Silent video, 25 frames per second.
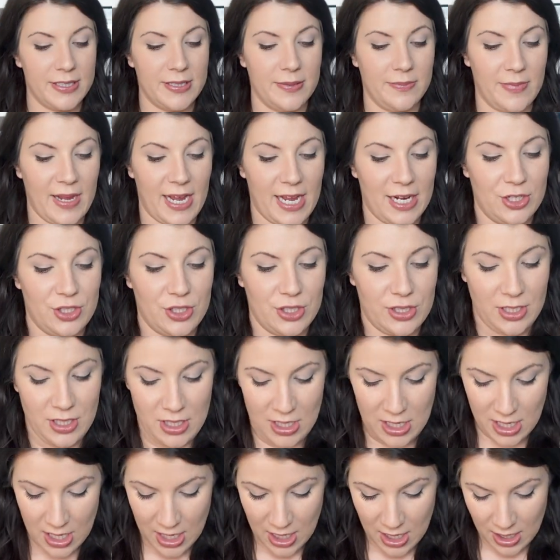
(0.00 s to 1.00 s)
to match
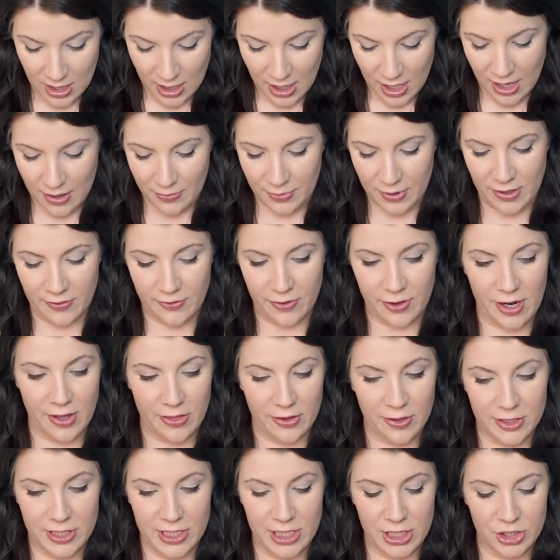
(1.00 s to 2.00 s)
one of her
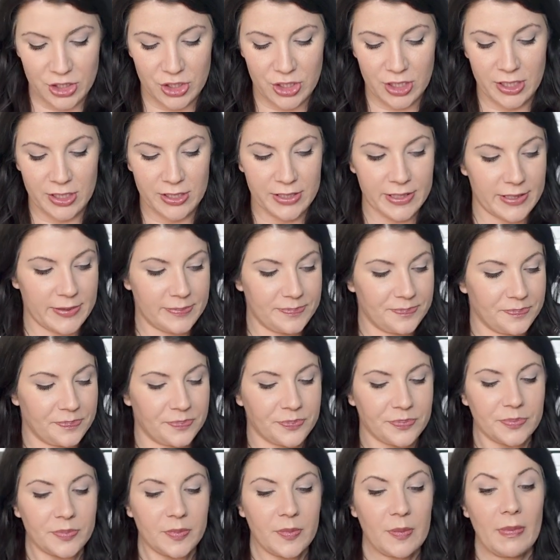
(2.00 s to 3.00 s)
other t-shirts.
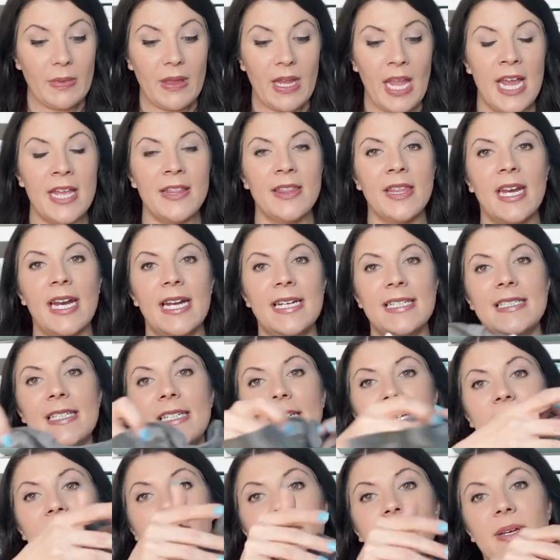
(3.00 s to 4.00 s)
And then I
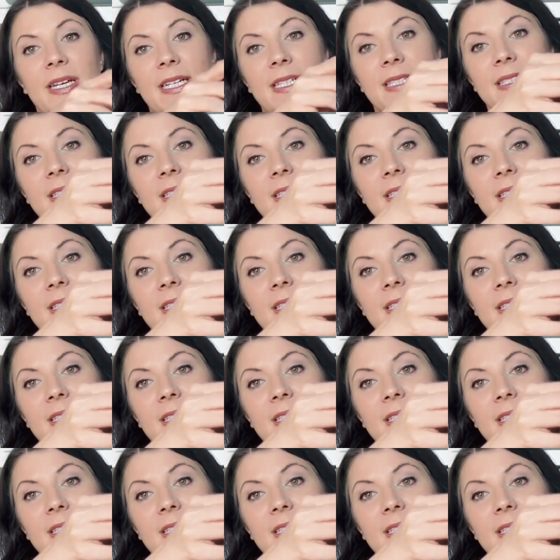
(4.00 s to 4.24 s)
did get my